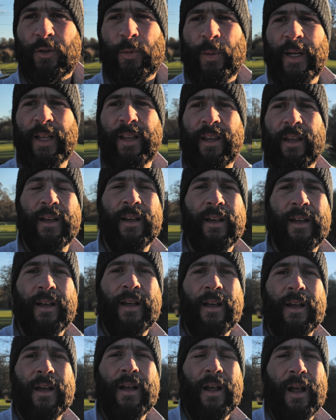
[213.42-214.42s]
Tweed,
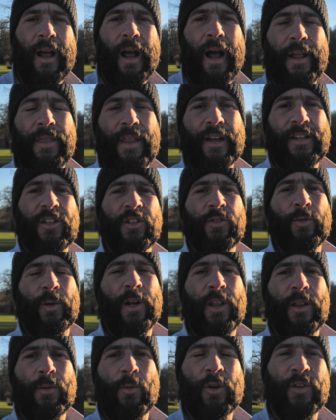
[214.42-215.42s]
and this is
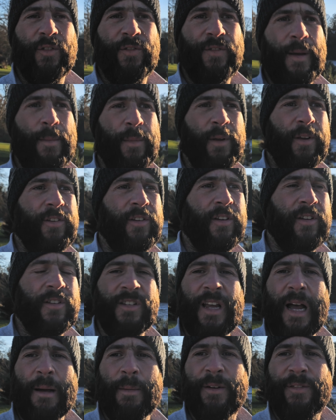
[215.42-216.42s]
one of the most famous
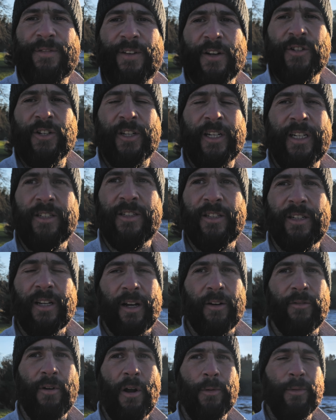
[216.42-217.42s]
salmon fisheries
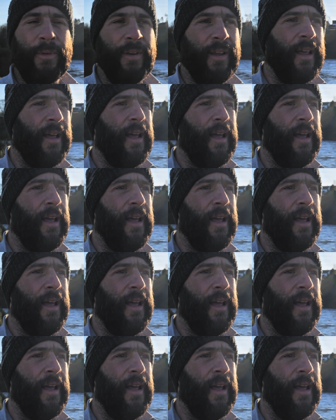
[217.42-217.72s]
around.